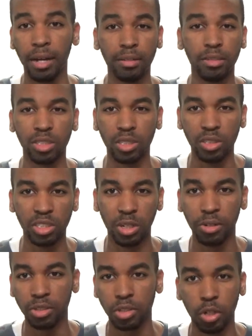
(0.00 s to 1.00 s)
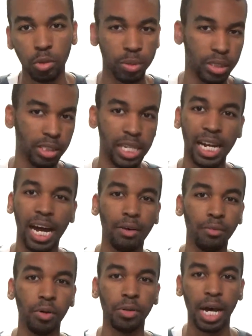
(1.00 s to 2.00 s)
sincerest hopes is that I
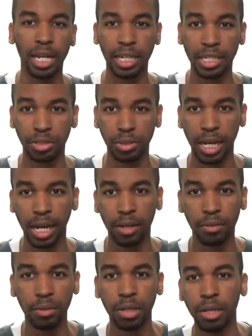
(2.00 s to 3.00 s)
will not let you down